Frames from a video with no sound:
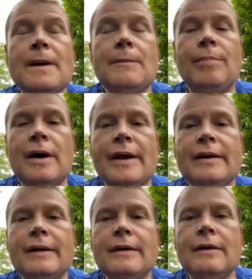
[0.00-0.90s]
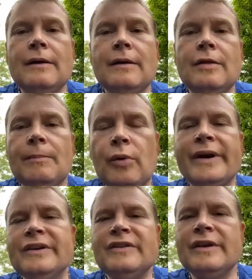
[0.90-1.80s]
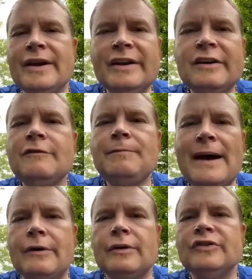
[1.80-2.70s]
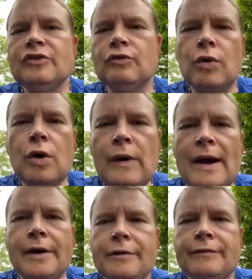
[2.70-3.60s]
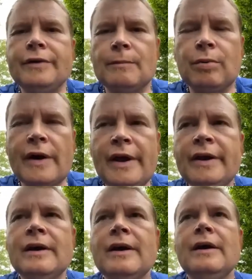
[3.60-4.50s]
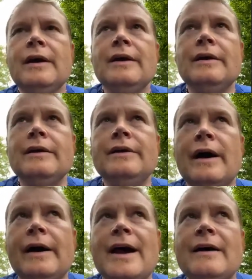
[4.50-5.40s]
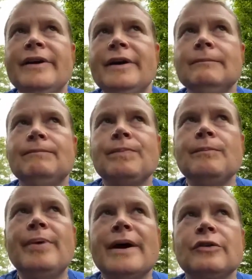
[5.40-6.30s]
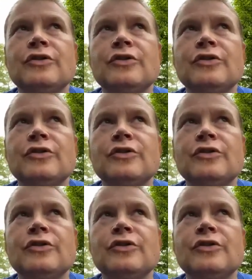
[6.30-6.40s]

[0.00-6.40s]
but the point is, addictive patterns grow out of your brain not having better